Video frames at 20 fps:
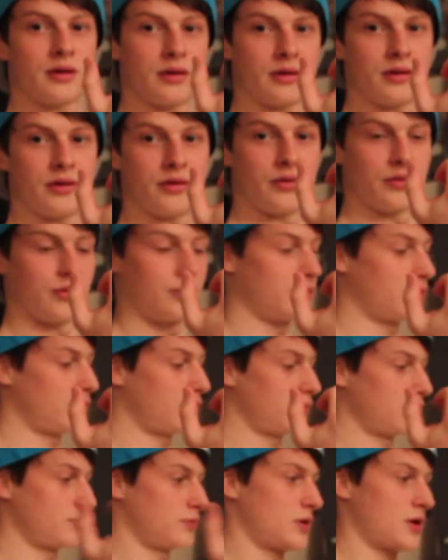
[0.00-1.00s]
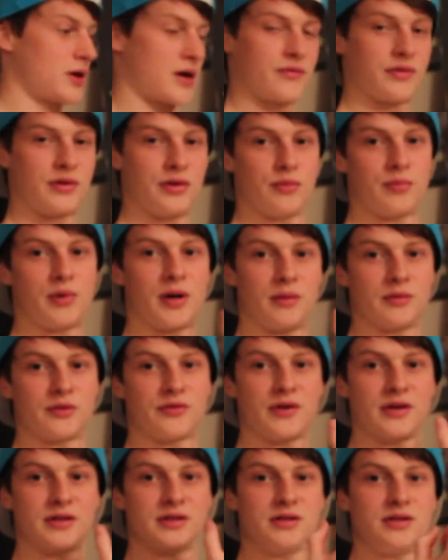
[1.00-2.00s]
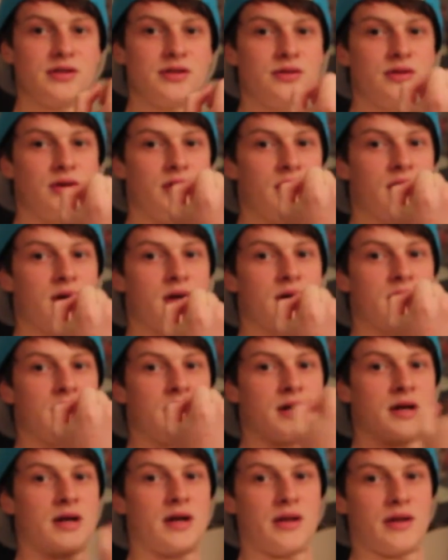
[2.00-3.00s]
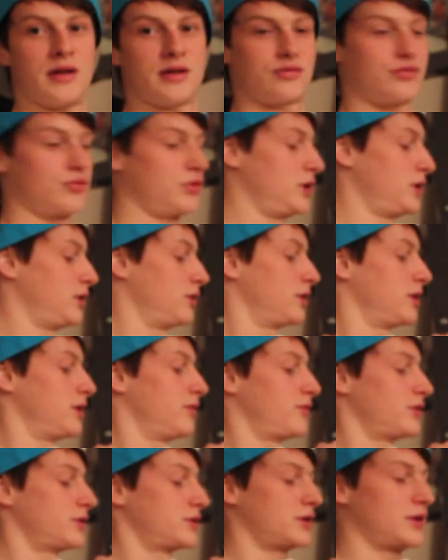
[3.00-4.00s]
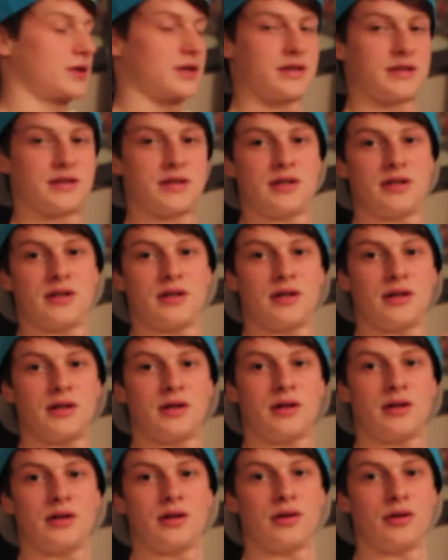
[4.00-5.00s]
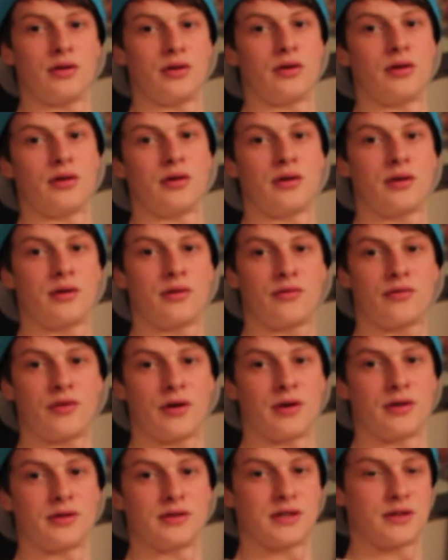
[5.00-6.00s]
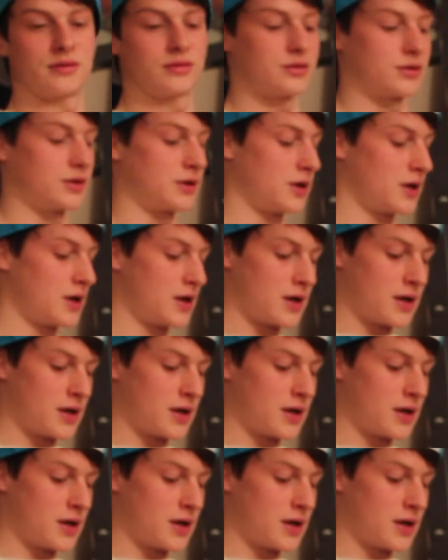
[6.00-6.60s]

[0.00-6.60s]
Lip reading: you having your palms facing you, and that's really going to emphasise your front deltoid.